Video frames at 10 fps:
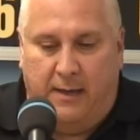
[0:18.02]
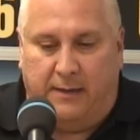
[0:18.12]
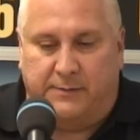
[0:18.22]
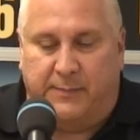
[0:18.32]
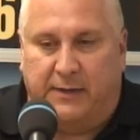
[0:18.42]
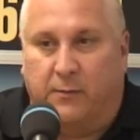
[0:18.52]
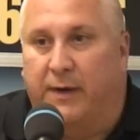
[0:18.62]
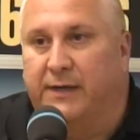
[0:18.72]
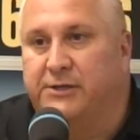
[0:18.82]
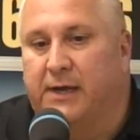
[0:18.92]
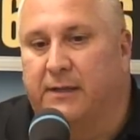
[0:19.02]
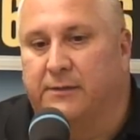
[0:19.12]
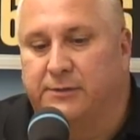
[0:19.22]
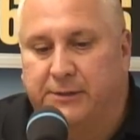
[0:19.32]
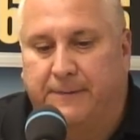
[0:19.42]
It's been quite a
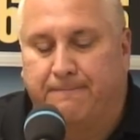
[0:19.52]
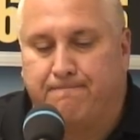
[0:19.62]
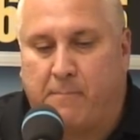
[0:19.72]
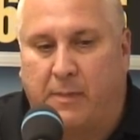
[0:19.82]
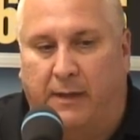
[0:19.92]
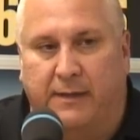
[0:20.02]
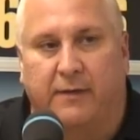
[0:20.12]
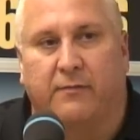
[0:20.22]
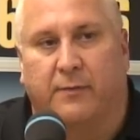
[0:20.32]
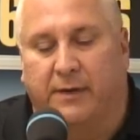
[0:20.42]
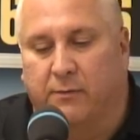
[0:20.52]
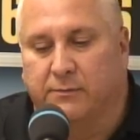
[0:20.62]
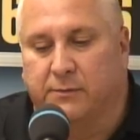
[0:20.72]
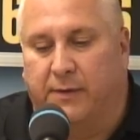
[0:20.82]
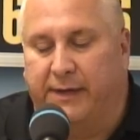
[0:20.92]
challenge. I think everyone
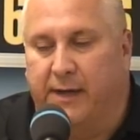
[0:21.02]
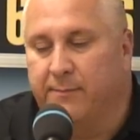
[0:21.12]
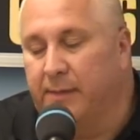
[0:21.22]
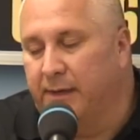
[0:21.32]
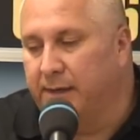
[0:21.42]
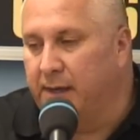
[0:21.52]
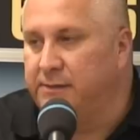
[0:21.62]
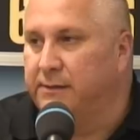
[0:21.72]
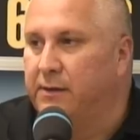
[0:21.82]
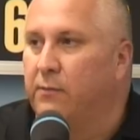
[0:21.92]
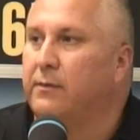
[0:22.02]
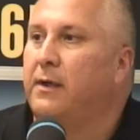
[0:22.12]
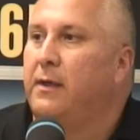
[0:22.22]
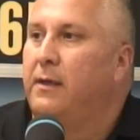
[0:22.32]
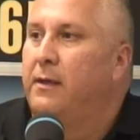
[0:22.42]
knows who I am, but in case you don't,
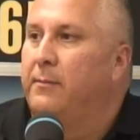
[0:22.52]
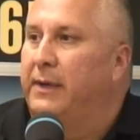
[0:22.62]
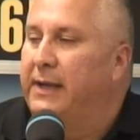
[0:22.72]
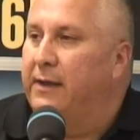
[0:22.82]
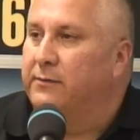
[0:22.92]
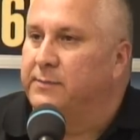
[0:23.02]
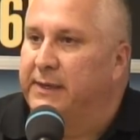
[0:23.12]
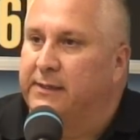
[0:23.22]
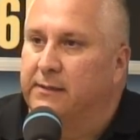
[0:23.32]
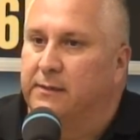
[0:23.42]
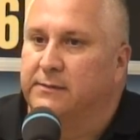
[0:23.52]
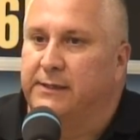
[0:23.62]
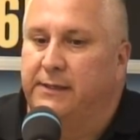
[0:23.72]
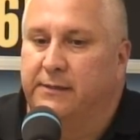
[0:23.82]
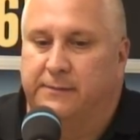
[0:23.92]
my dad was Mike DeLille
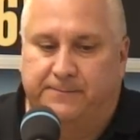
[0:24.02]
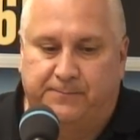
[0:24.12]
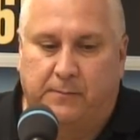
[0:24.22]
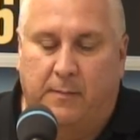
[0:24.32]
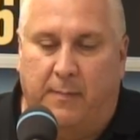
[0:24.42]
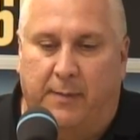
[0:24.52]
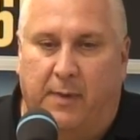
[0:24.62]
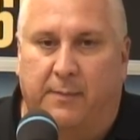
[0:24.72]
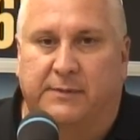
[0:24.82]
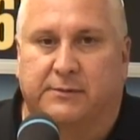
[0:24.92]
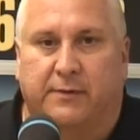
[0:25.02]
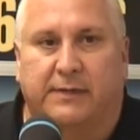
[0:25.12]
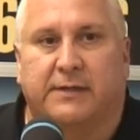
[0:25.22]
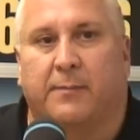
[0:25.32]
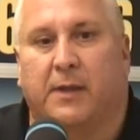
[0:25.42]
Senior My mom is
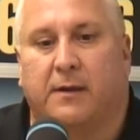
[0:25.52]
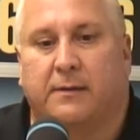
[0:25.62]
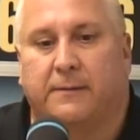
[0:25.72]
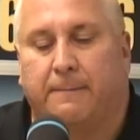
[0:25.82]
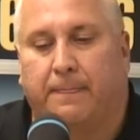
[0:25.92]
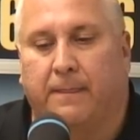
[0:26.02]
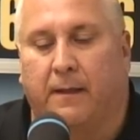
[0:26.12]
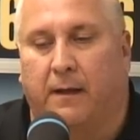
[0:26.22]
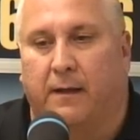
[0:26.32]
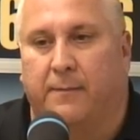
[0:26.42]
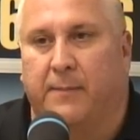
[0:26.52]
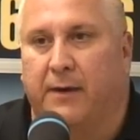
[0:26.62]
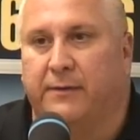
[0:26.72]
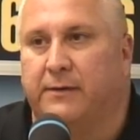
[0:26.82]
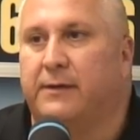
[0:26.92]
Grace Hemlock. I'm
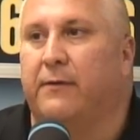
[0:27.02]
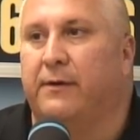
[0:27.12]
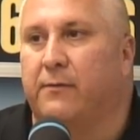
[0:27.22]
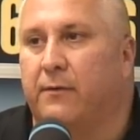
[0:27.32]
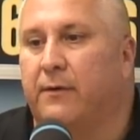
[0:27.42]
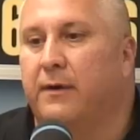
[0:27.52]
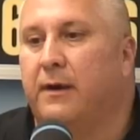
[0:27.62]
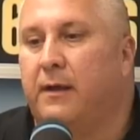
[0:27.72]
married to Terry Horn.